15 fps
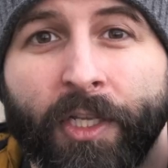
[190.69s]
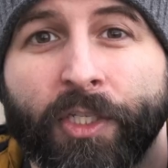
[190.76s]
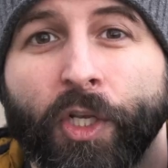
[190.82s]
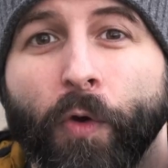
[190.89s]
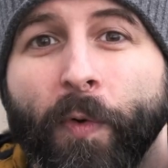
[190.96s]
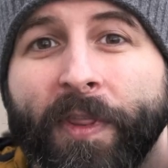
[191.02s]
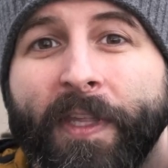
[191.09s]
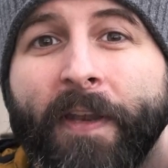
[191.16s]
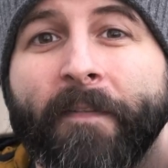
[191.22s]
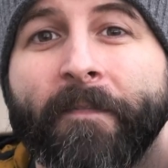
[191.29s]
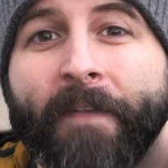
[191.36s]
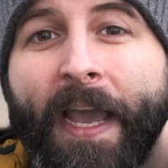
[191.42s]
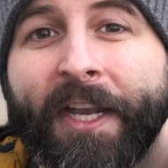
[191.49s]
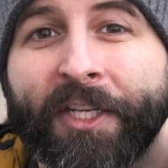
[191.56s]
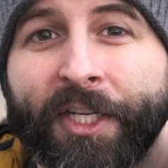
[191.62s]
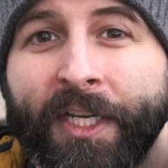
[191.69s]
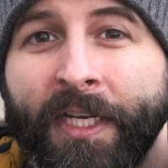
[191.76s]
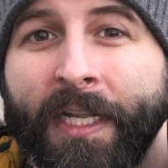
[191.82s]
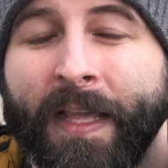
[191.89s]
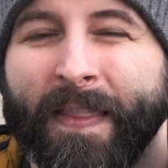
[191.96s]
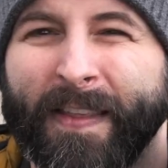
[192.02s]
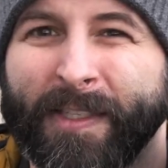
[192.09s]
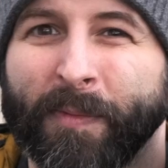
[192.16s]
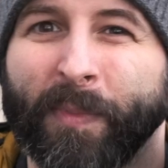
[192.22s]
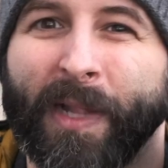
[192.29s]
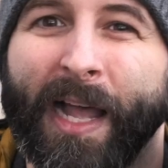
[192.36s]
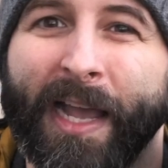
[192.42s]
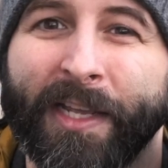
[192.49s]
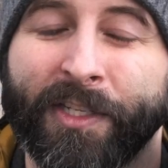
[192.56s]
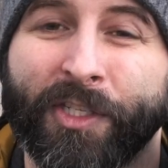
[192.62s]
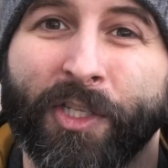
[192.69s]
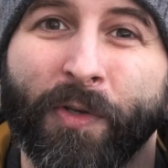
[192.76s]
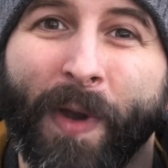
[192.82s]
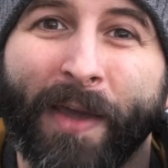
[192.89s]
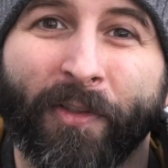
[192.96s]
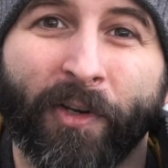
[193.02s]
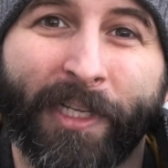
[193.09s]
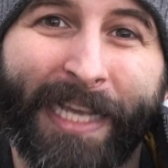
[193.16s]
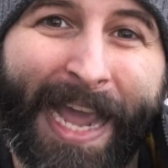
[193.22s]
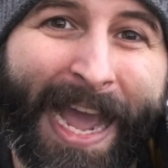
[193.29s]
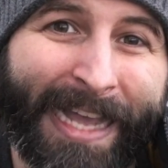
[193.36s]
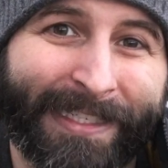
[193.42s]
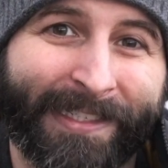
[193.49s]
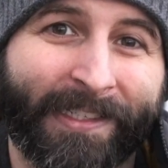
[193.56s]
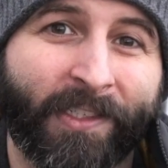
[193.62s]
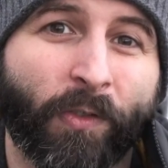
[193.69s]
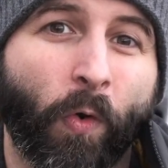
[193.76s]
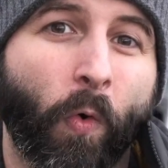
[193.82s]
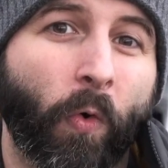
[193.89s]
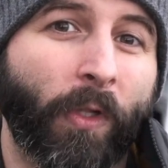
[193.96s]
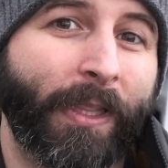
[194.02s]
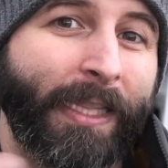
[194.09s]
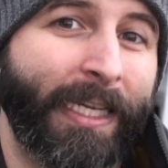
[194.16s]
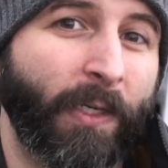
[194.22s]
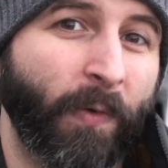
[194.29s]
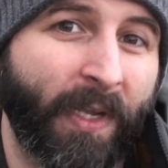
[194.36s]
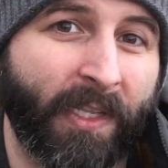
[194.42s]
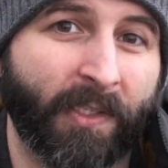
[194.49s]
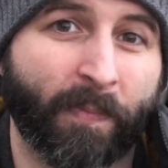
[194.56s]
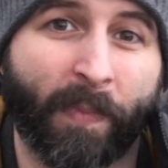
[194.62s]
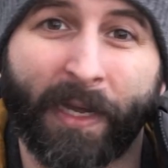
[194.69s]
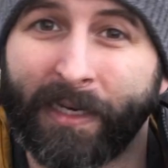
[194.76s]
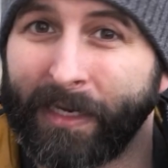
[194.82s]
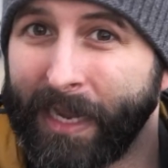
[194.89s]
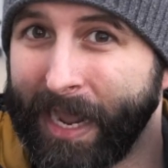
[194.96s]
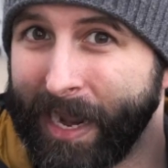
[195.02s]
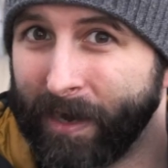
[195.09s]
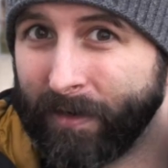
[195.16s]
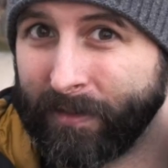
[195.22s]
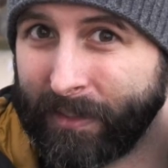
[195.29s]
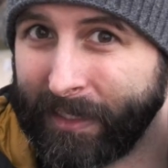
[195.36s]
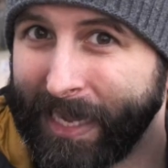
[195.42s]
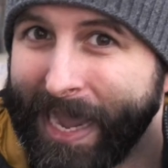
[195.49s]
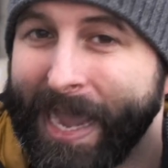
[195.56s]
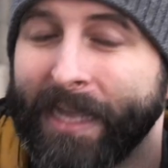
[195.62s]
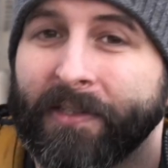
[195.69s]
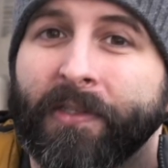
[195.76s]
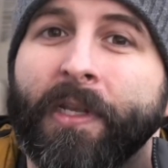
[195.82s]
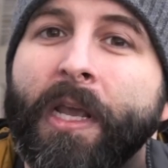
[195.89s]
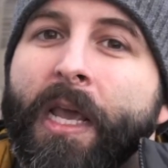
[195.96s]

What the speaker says: So with convection, this applies to either gases or liquids, but air is a gas.